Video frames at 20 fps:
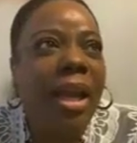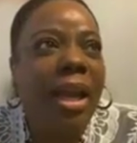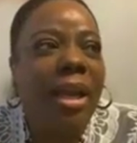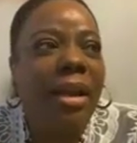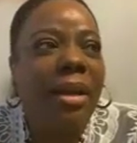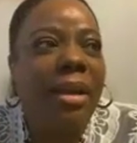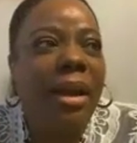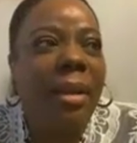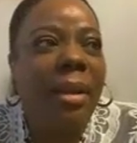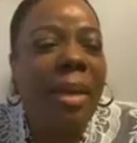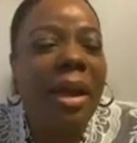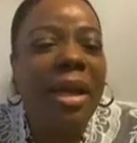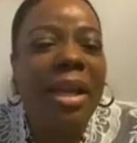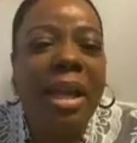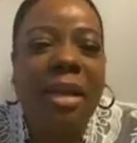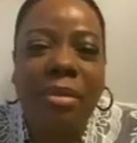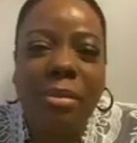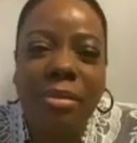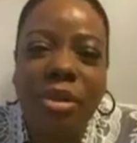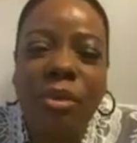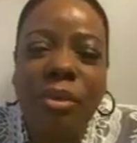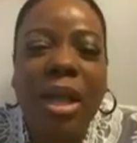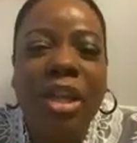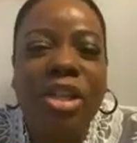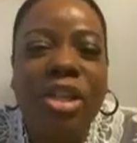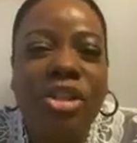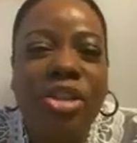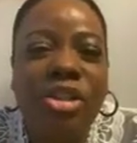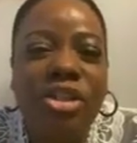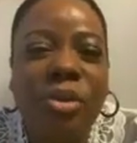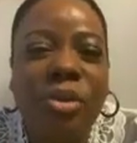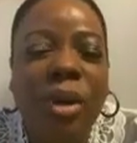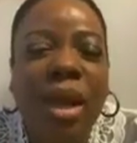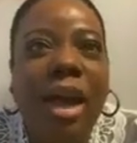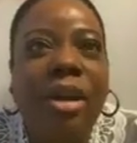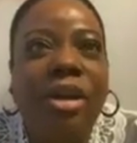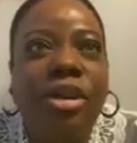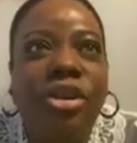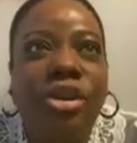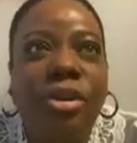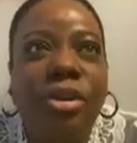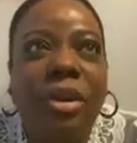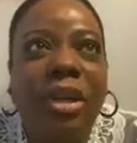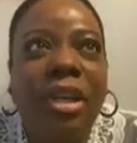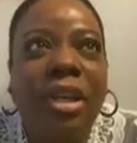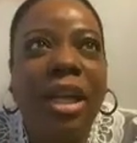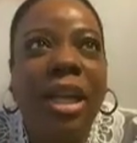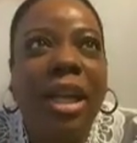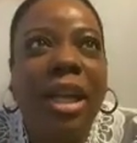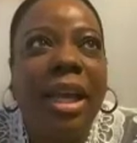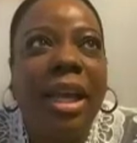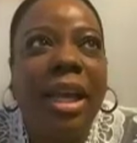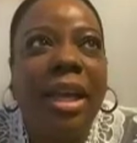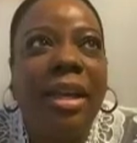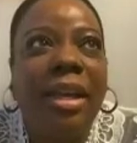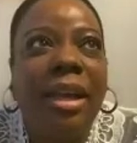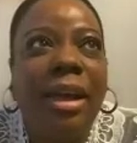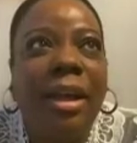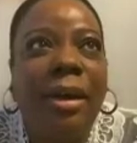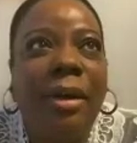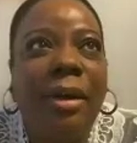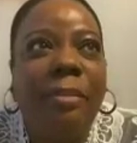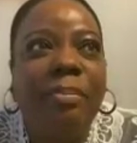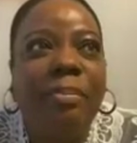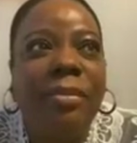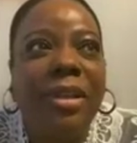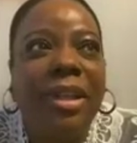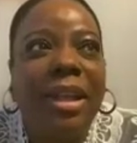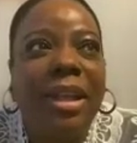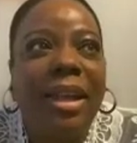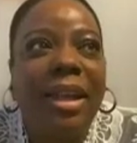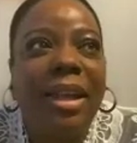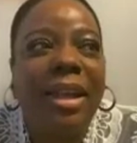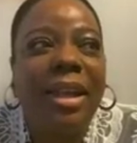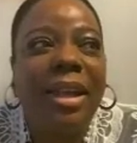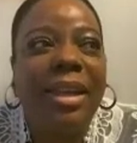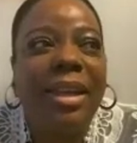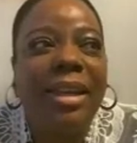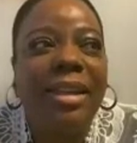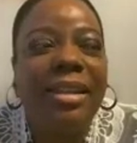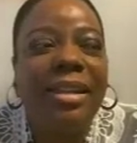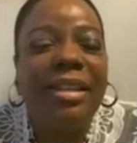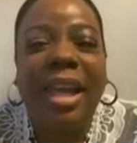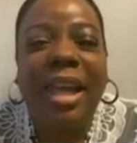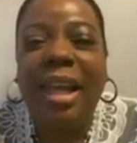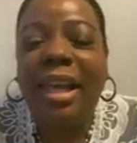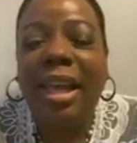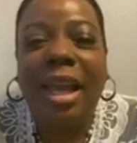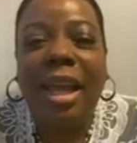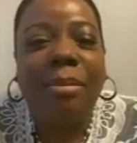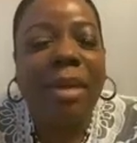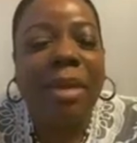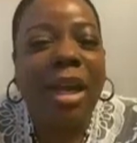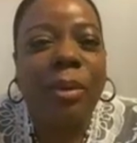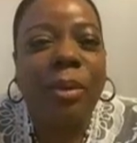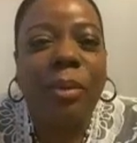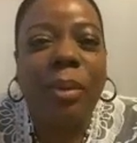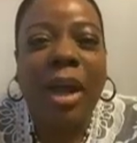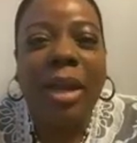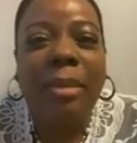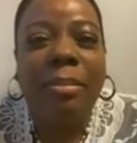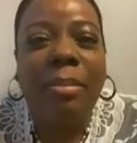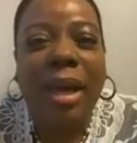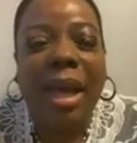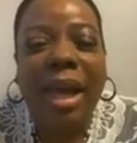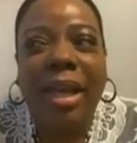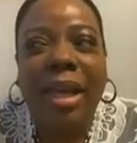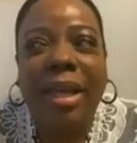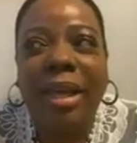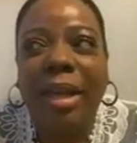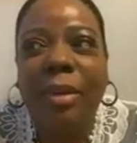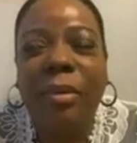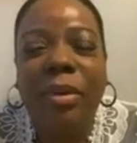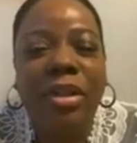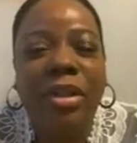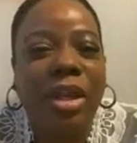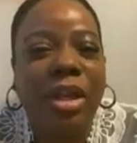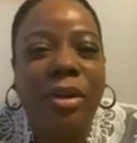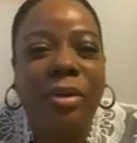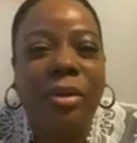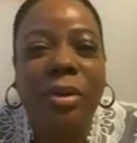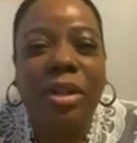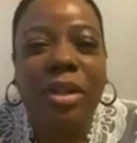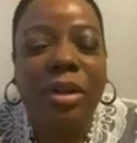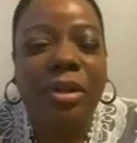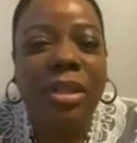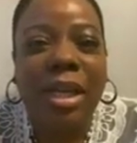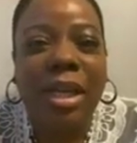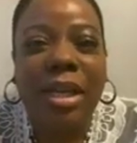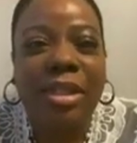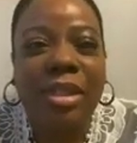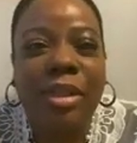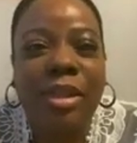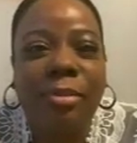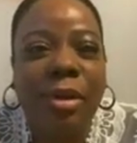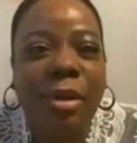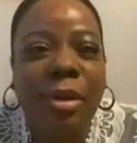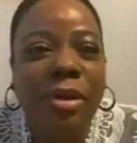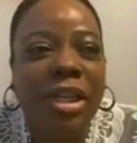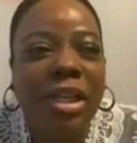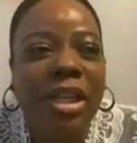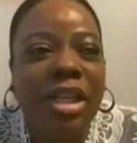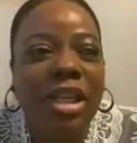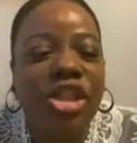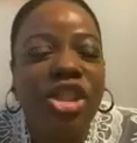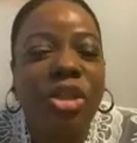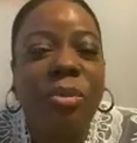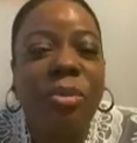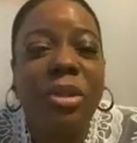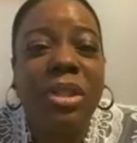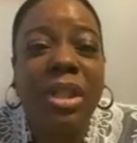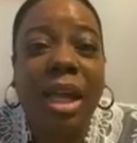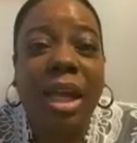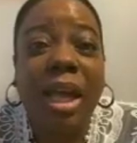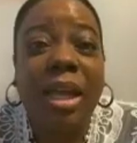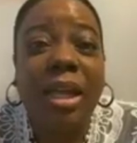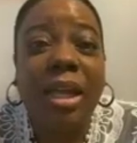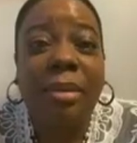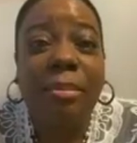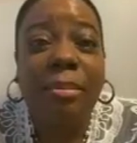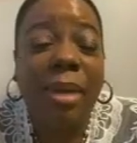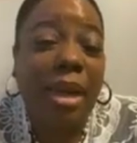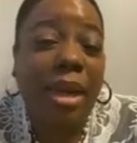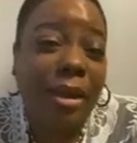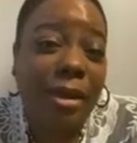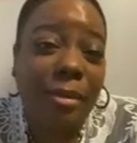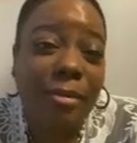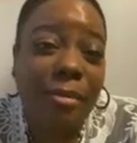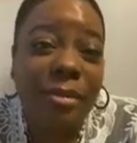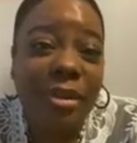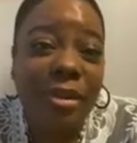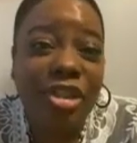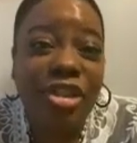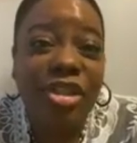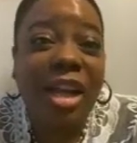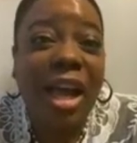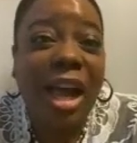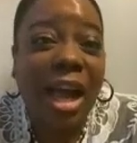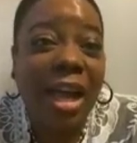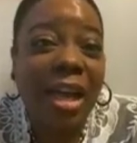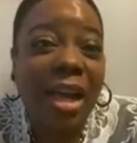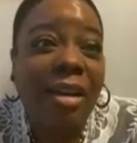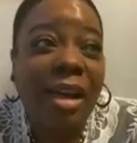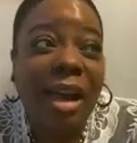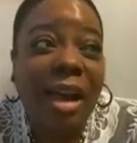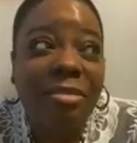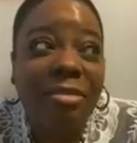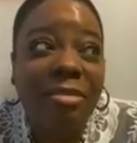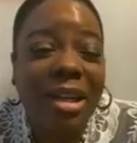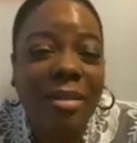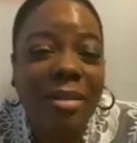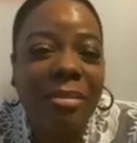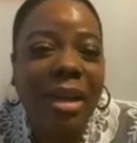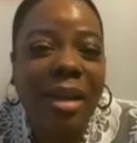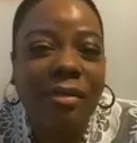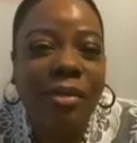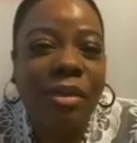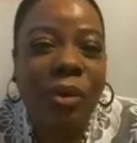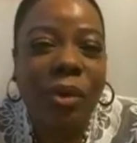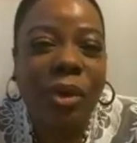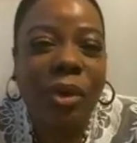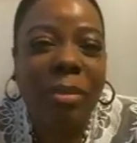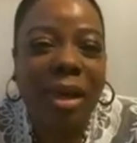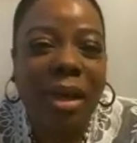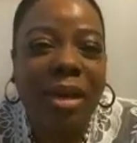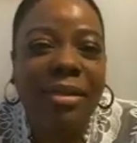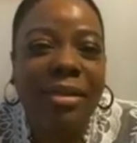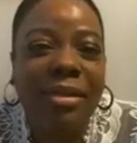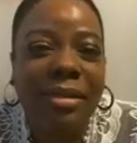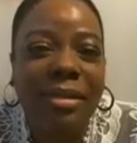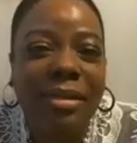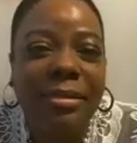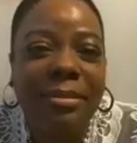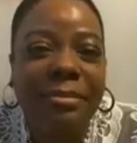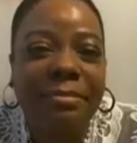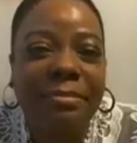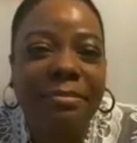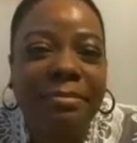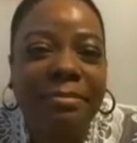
And I gave them directions on how to do it. And they came like right back and with their testimony. And she was like, ma'am, she said, I've been in bed for 3 months.